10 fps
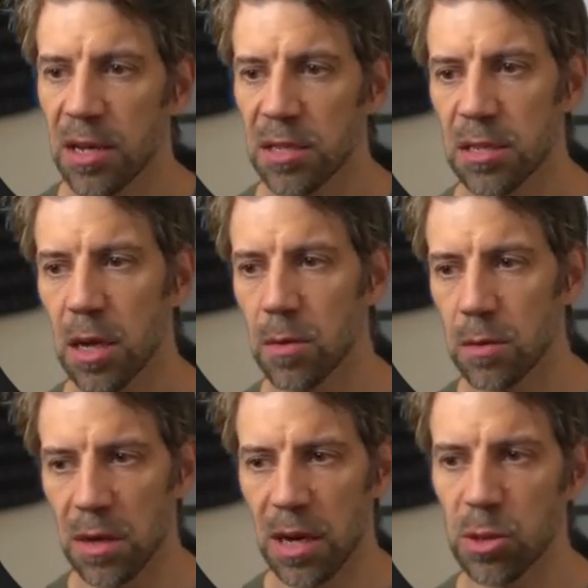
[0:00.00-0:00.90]

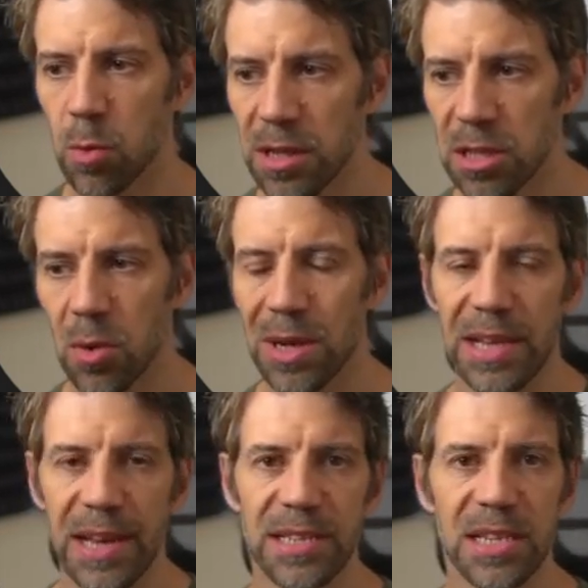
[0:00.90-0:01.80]
So as well as doing
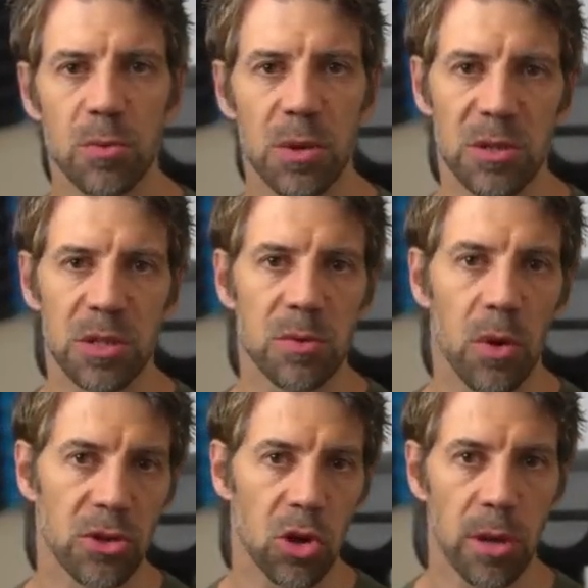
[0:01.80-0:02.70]
latest, which is what
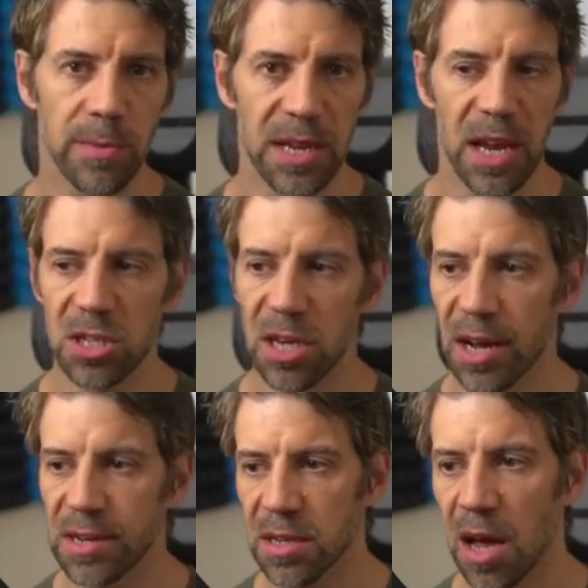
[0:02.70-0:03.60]
the documentation
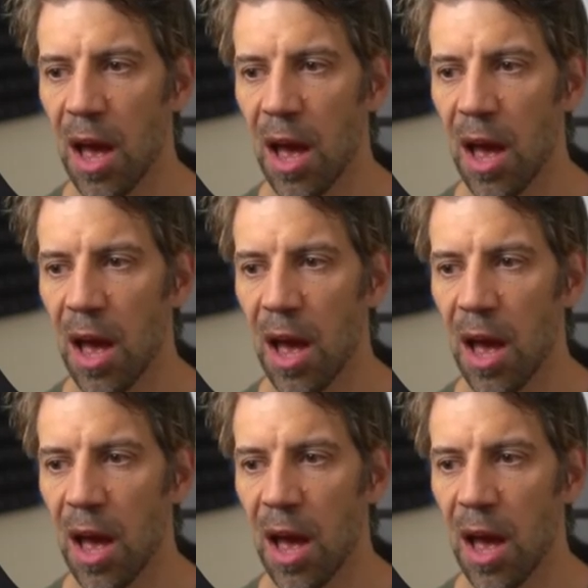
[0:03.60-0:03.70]
has,